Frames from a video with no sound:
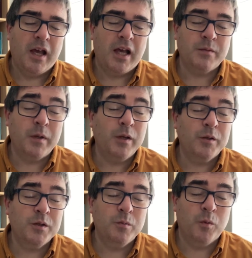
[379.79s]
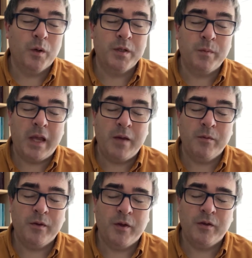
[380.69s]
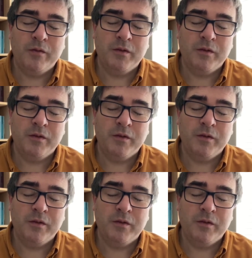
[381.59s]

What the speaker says: as we look towards being with you in the